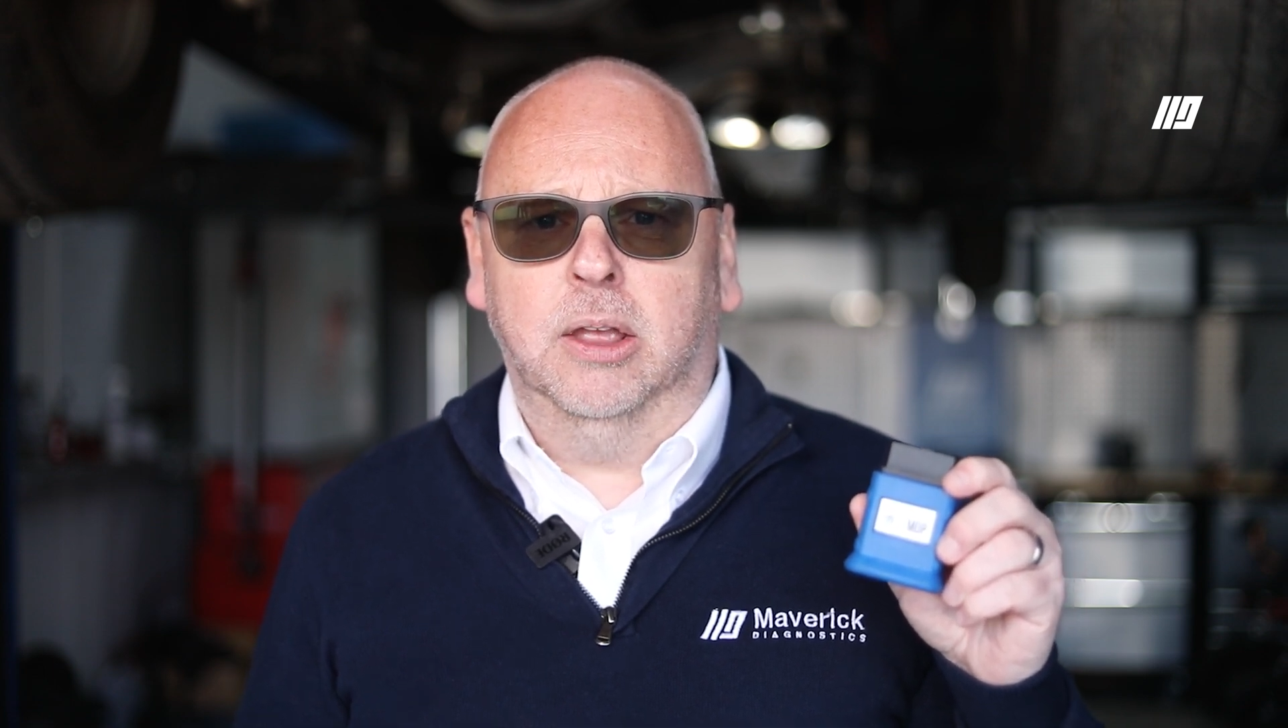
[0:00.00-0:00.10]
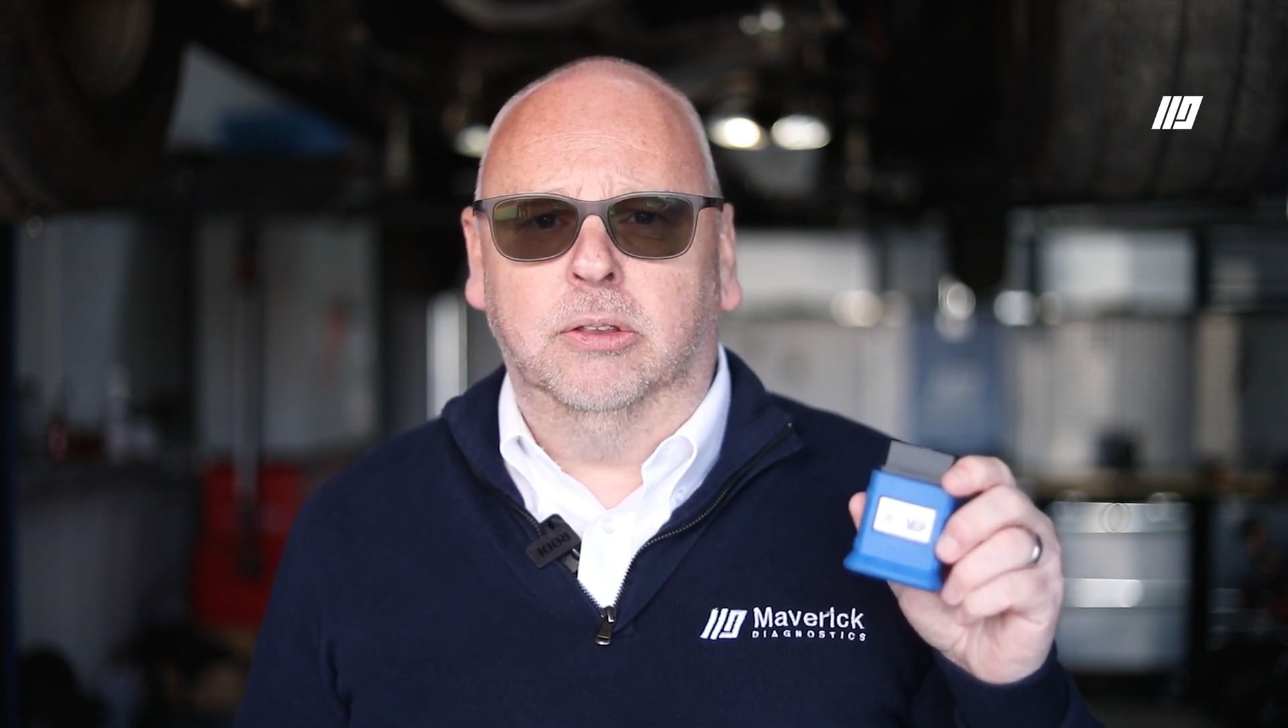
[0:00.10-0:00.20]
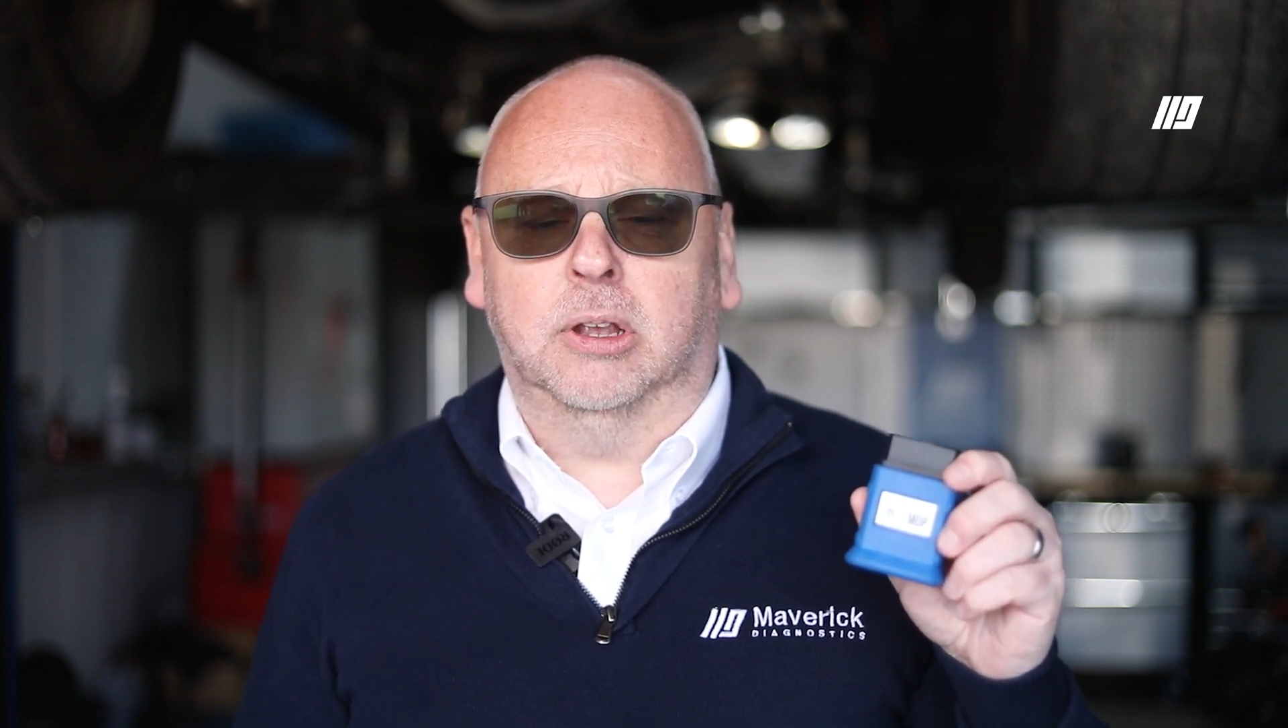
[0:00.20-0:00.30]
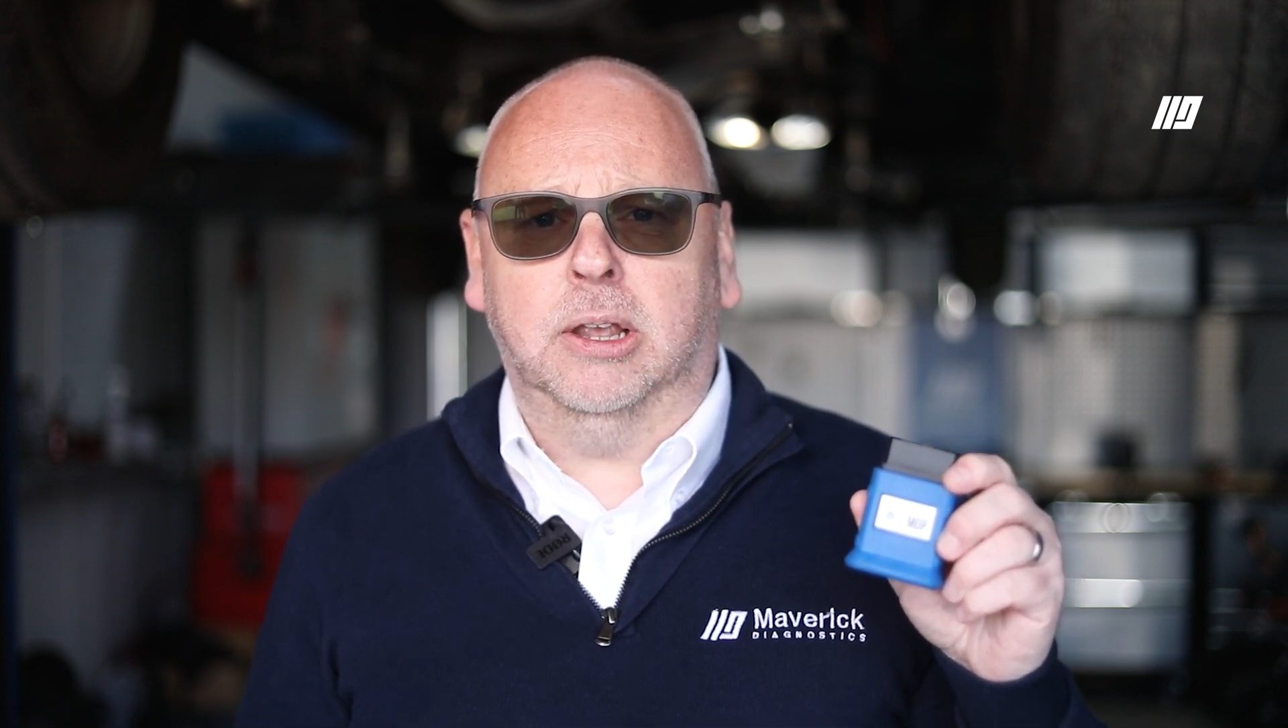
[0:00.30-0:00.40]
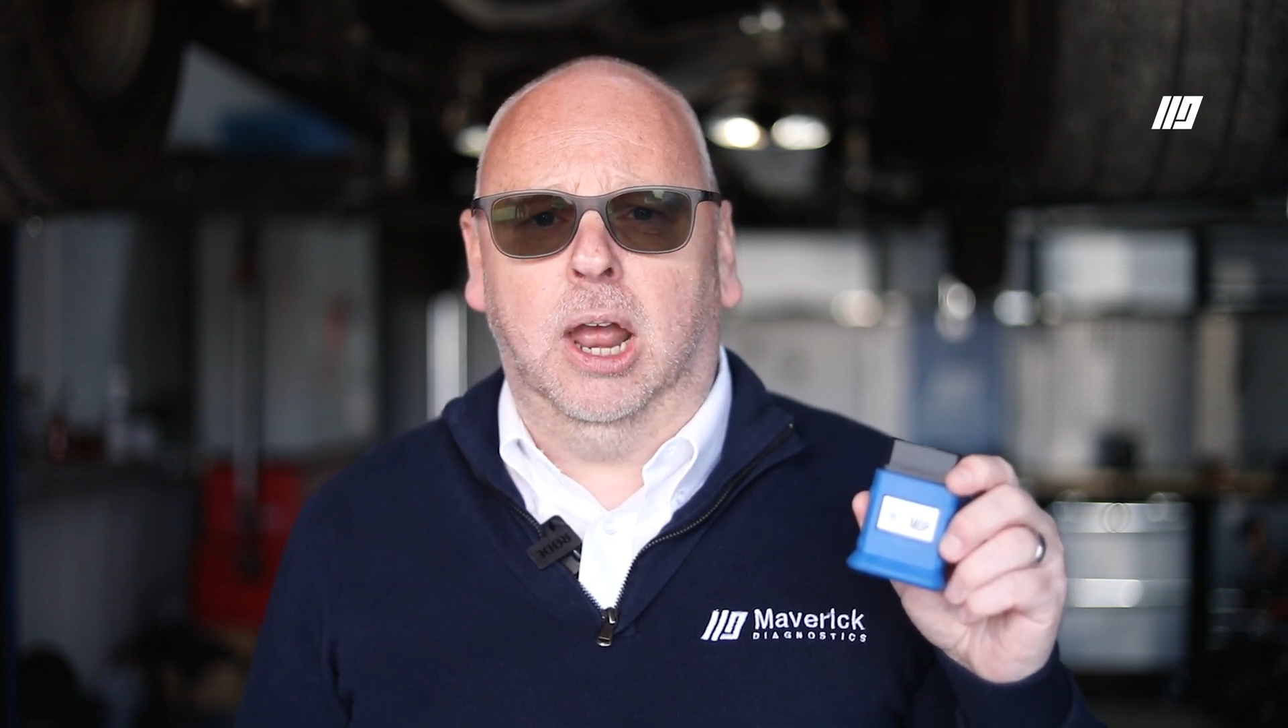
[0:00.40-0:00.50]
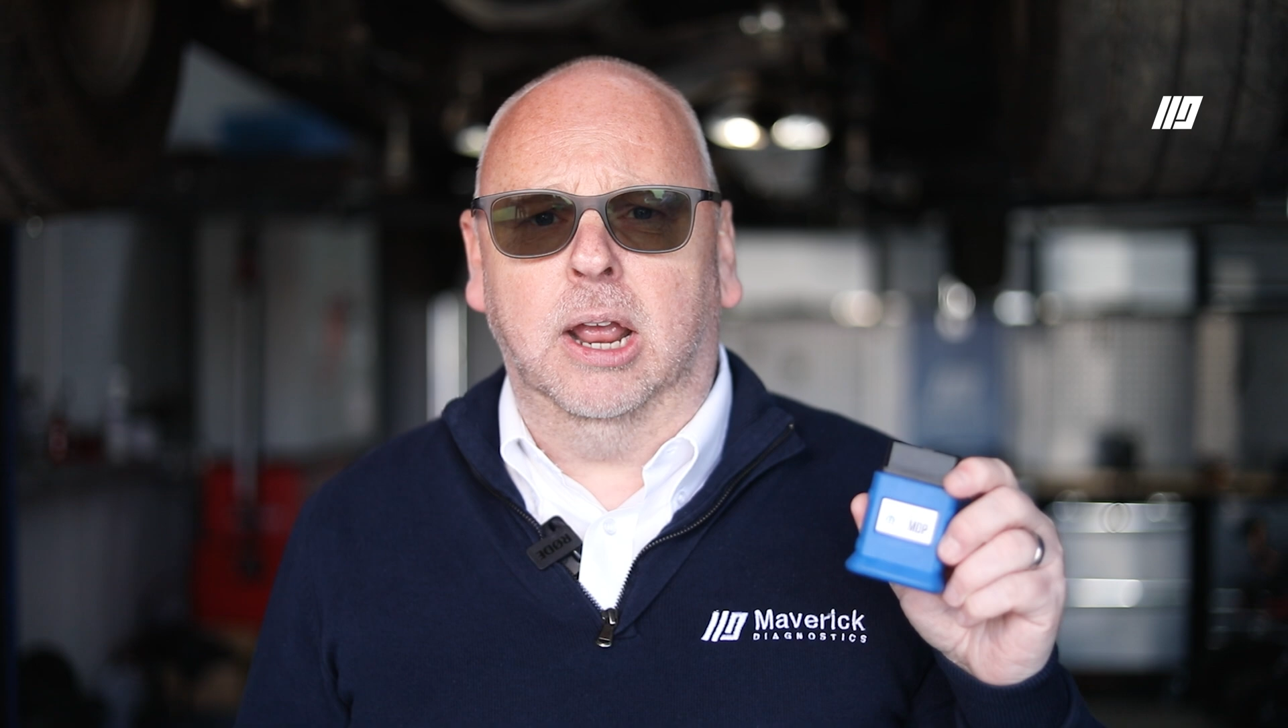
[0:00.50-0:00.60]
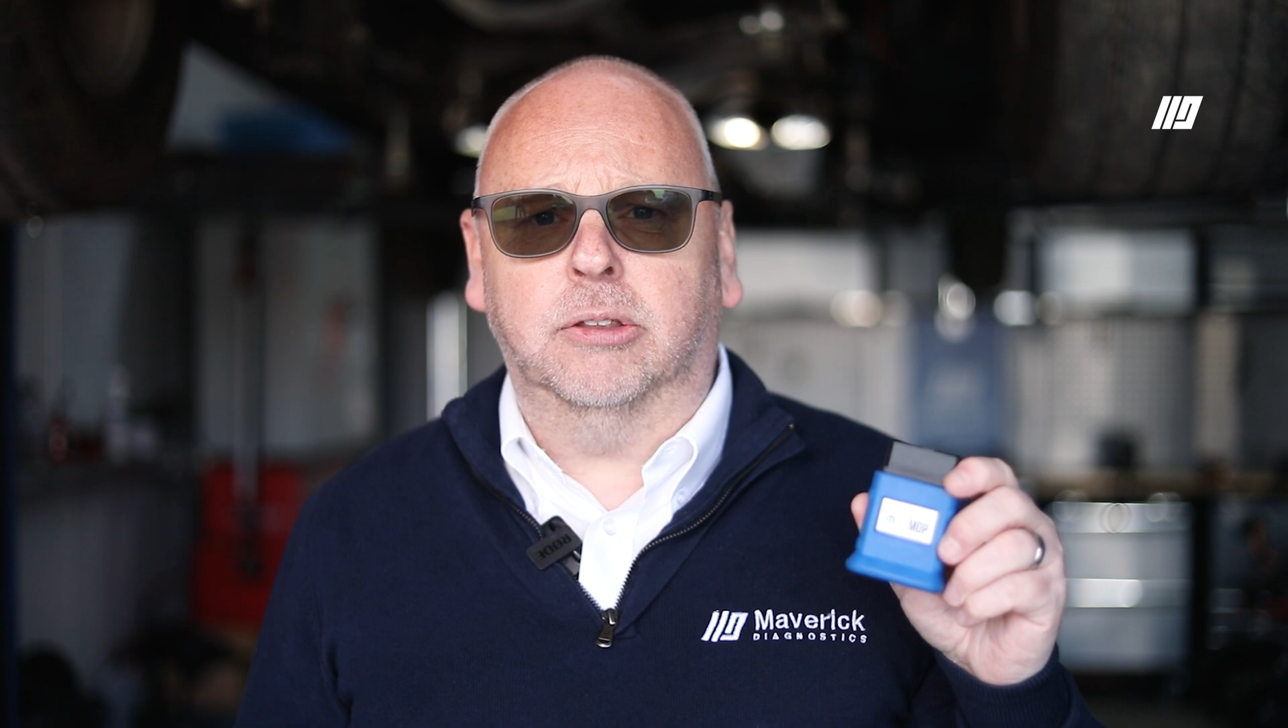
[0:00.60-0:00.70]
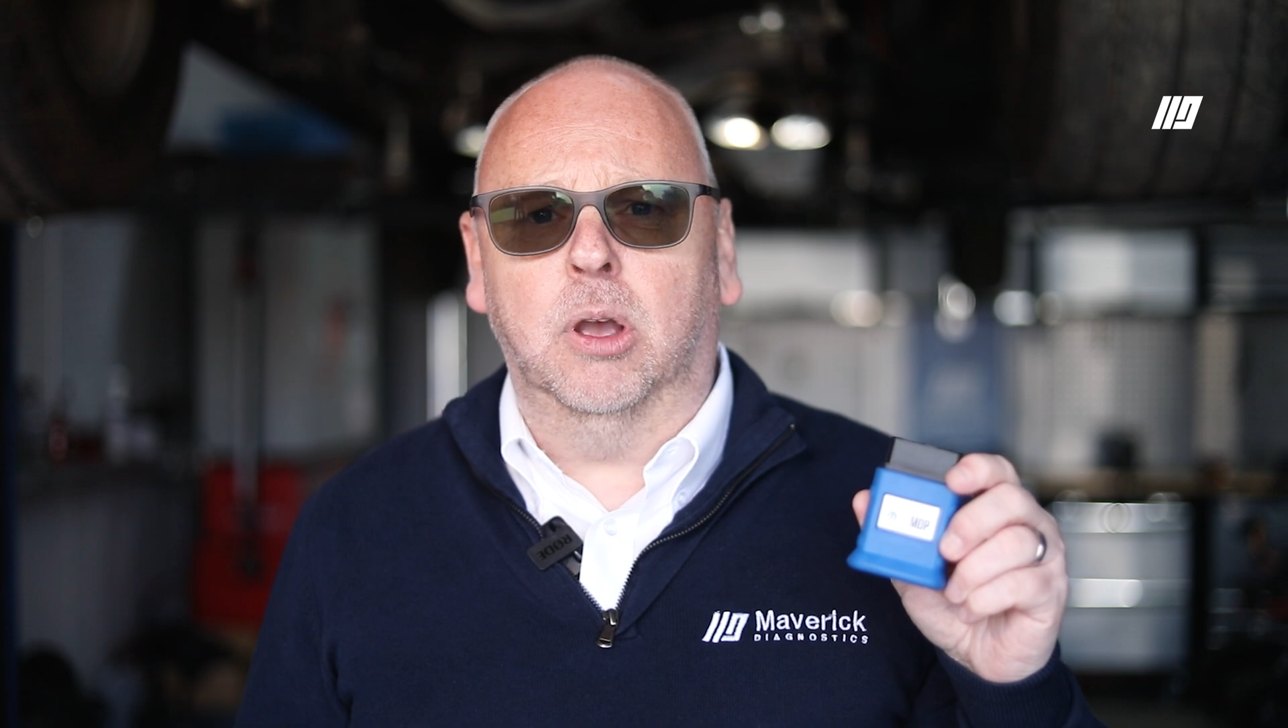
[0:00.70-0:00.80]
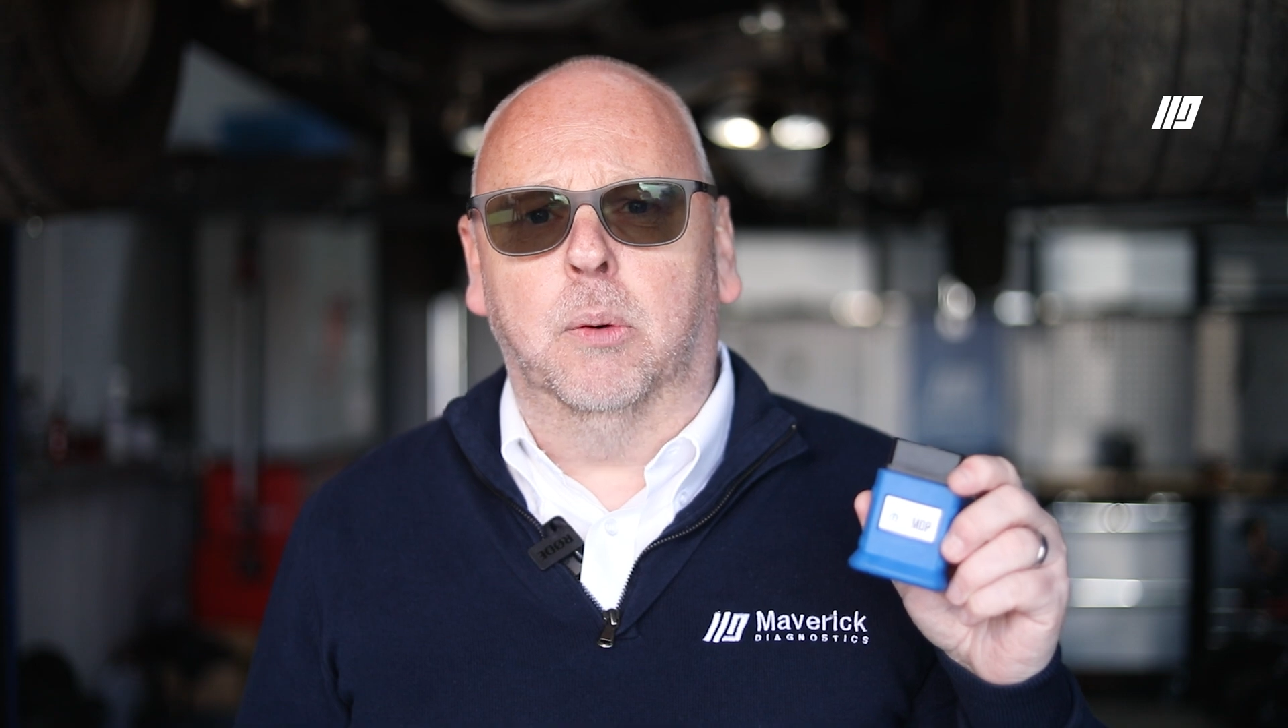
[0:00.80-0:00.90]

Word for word: to connect to